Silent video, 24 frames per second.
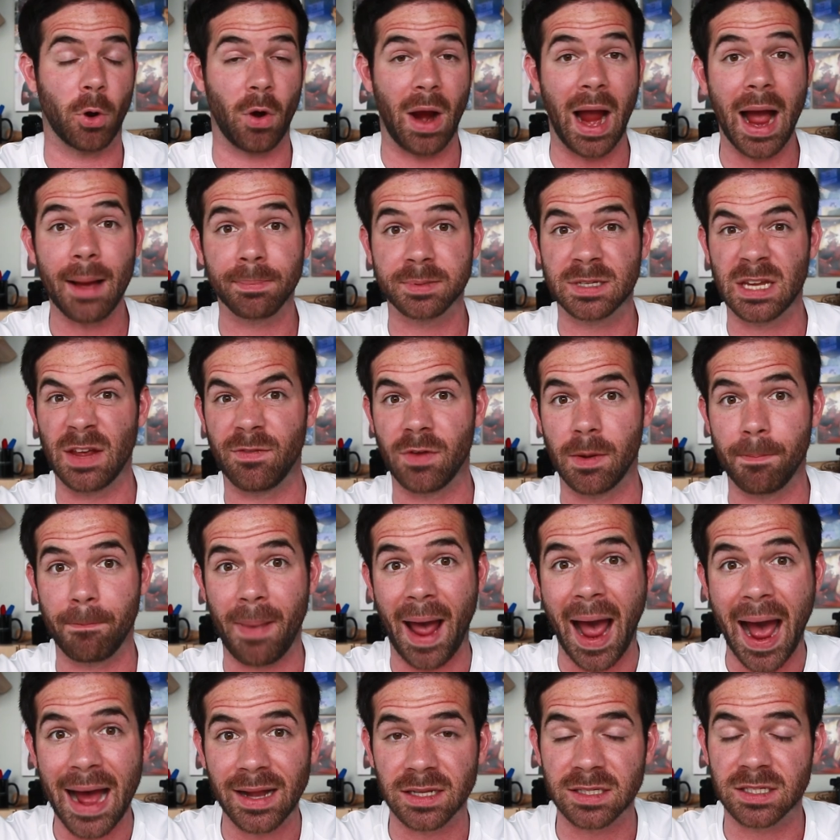perhaps even
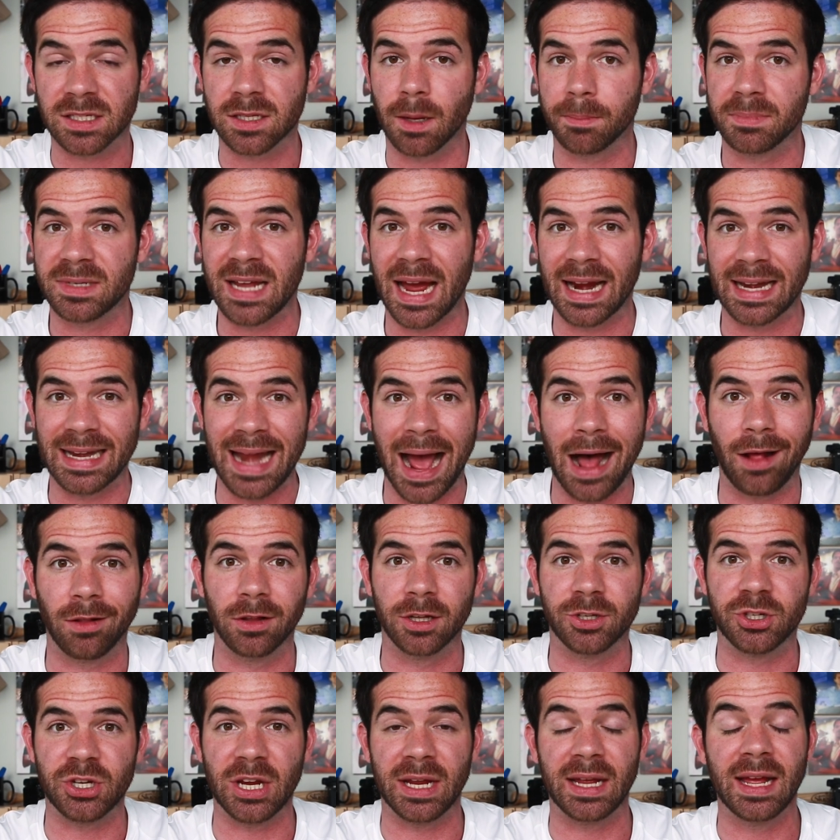patent some
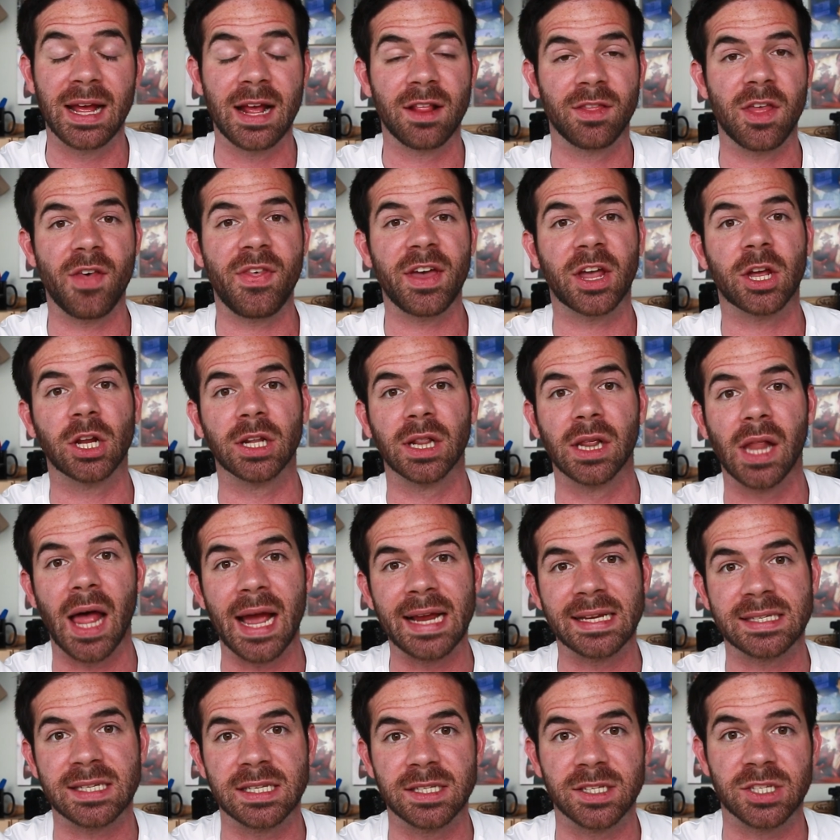technology that they could
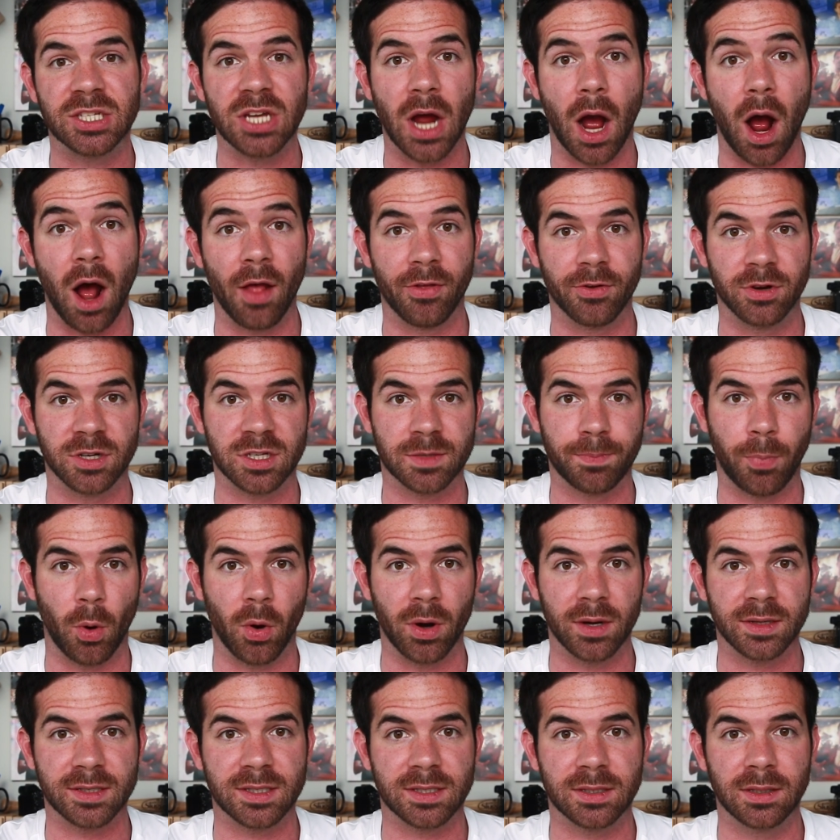license to other
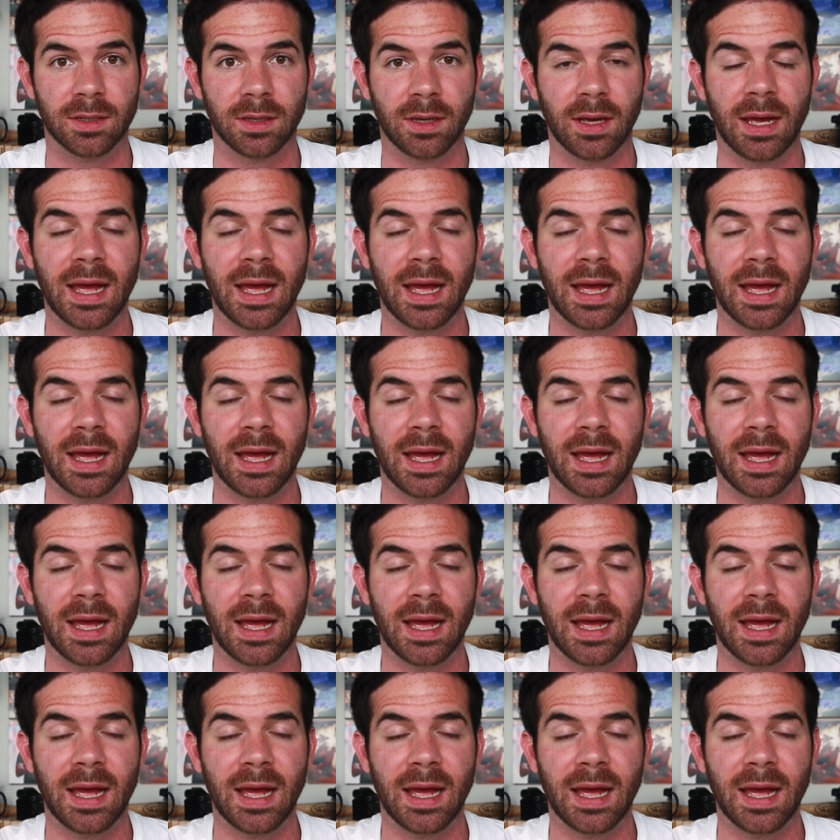sports